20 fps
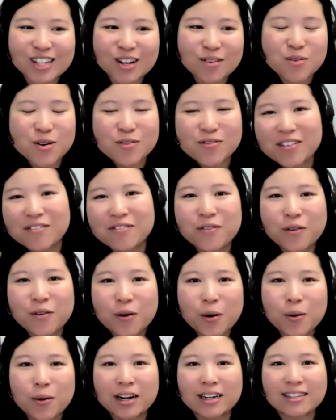so moving
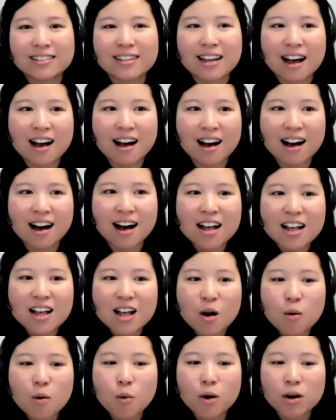forward,
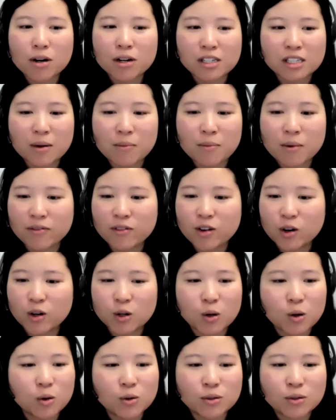what are some of your
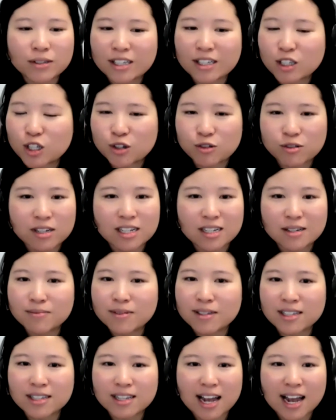goals and
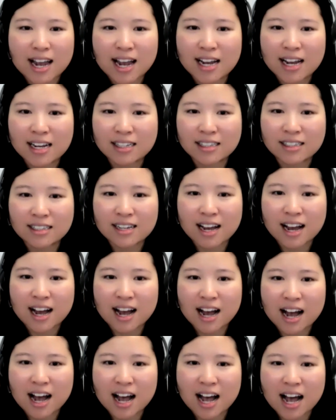dreams? And
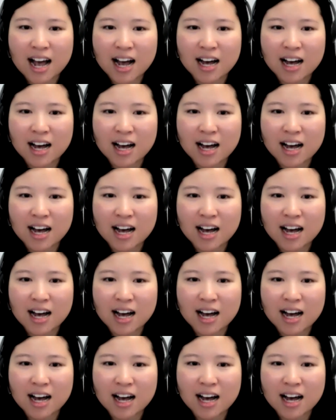and